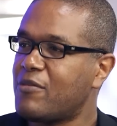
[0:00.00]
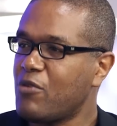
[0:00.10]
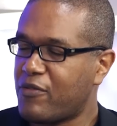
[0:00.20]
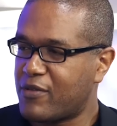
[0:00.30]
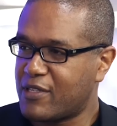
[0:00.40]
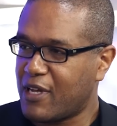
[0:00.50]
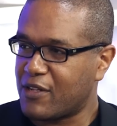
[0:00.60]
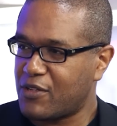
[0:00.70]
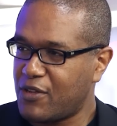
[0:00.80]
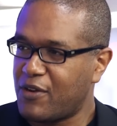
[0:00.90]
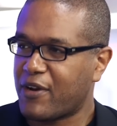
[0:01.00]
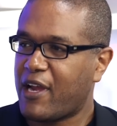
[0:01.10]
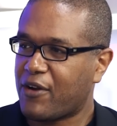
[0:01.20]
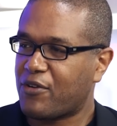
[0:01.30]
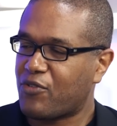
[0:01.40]
In this movie Result, your
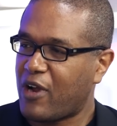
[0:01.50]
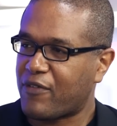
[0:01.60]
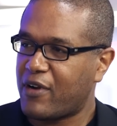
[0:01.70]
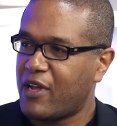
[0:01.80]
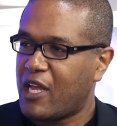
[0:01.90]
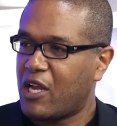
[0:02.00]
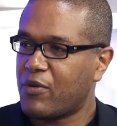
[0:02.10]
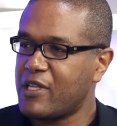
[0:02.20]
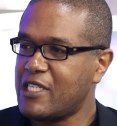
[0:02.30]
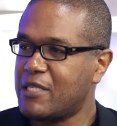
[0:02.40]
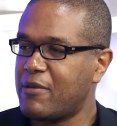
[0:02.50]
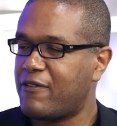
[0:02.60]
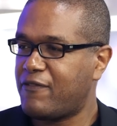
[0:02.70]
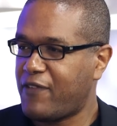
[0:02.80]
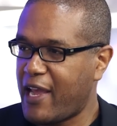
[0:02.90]
character Trevor, he really seems to be
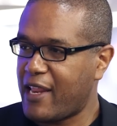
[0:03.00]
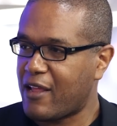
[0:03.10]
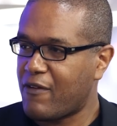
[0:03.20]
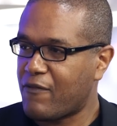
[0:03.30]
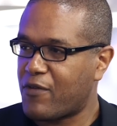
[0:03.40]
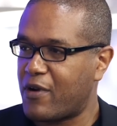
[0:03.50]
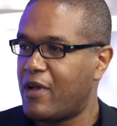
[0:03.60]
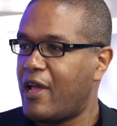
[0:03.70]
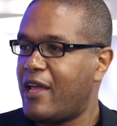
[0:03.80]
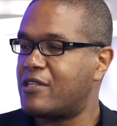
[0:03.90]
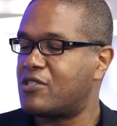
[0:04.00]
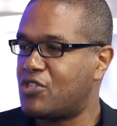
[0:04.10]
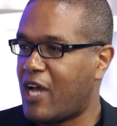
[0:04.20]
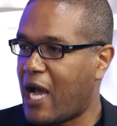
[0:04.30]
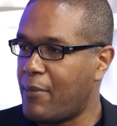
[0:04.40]
fighting for his
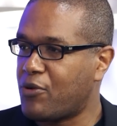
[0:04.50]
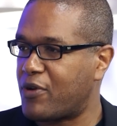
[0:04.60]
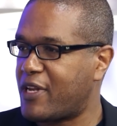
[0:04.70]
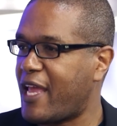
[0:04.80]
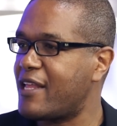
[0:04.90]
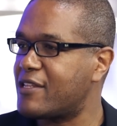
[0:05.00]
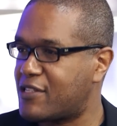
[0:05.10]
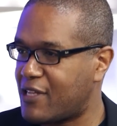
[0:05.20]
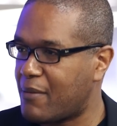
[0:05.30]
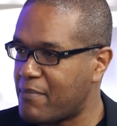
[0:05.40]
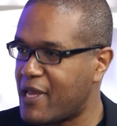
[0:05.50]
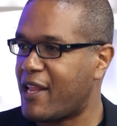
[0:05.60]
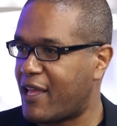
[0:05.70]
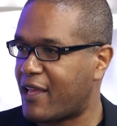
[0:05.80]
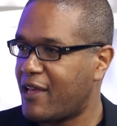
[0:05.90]
job to retain some
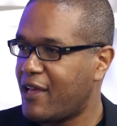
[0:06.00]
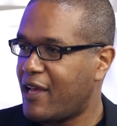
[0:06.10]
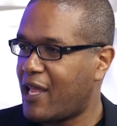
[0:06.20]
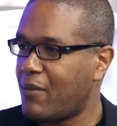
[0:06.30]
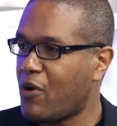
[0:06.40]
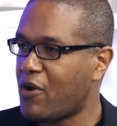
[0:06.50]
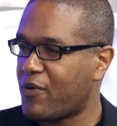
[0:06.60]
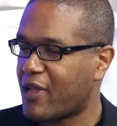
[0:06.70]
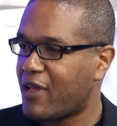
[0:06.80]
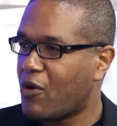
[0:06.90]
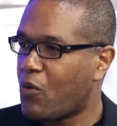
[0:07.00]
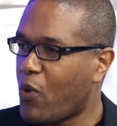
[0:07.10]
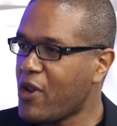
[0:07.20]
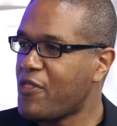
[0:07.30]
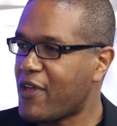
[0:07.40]
meaning. And I'm wondering,
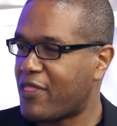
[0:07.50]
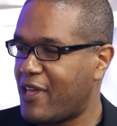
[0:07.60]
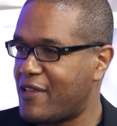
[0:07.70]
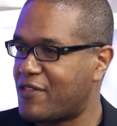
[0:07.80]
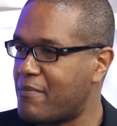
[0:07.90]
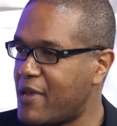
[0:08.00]
what do you think is the